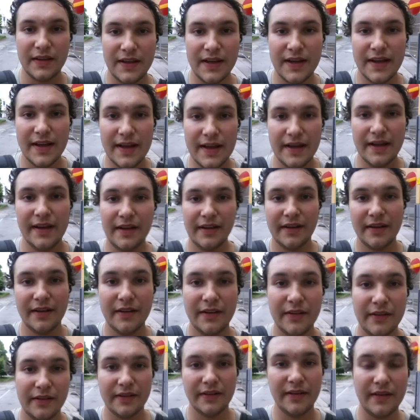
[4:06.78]
yeah
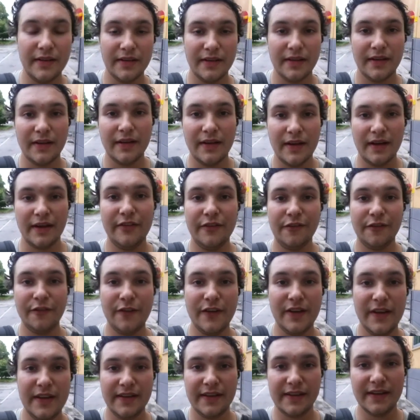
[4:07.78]
i
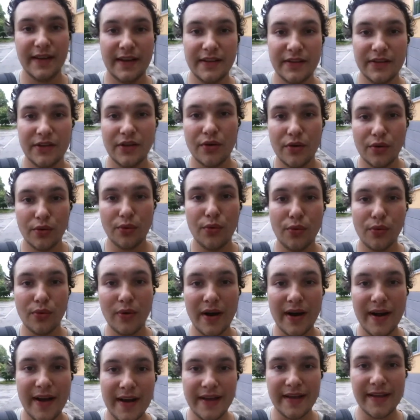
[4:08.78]
think i know
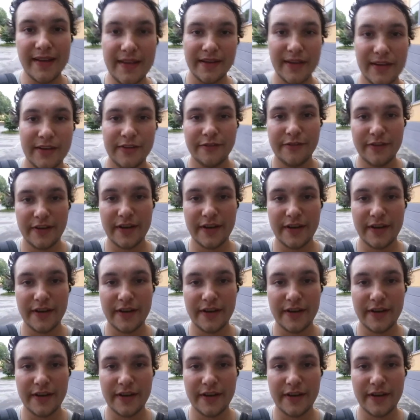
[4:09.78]
why